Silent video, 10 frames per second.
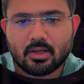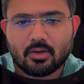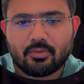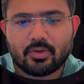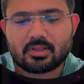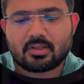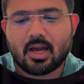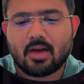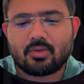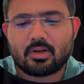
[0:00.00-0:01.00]
first
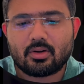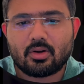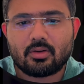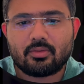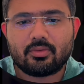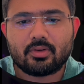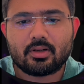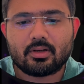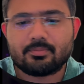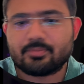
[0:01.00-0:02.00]
hour of
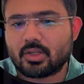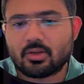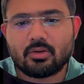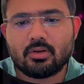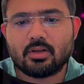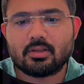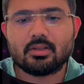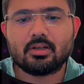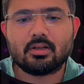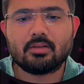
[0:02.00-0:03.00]

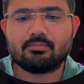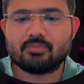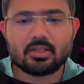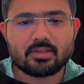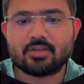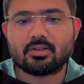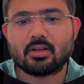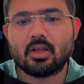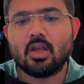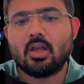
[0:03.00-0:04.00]
the
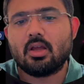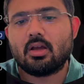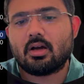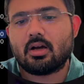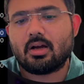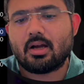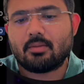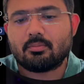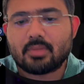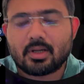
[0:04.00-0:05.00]
session.
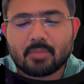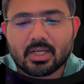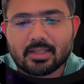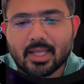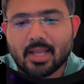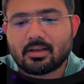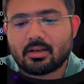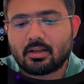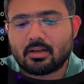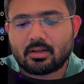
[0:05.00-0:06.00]
But
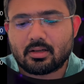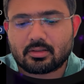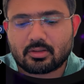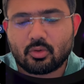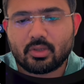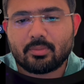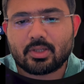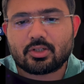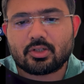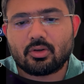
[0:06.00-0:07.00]
then slowly
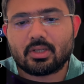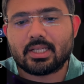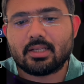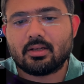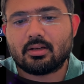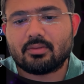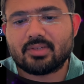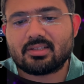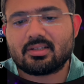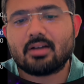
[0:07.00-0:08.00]
but surely
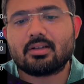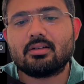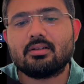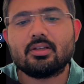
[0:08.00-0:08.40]
we started